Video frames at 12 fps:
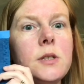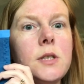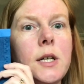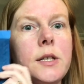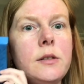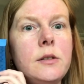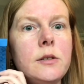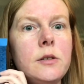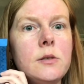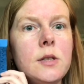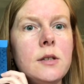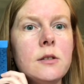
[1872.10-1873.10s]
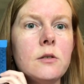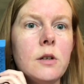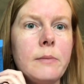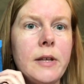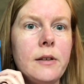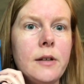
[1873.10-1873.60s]
done using the sewing
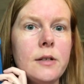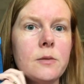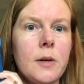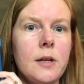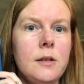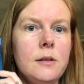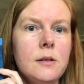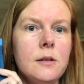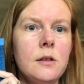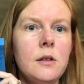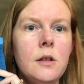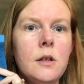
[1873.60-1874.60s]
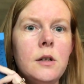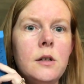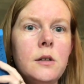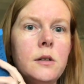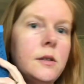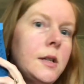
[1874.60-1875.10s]
method as well,
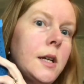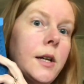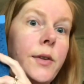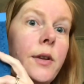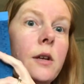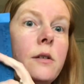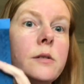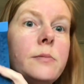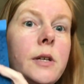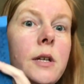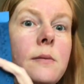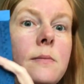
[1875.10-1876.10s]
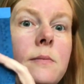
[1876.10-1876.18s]
and I think it looks pretty good.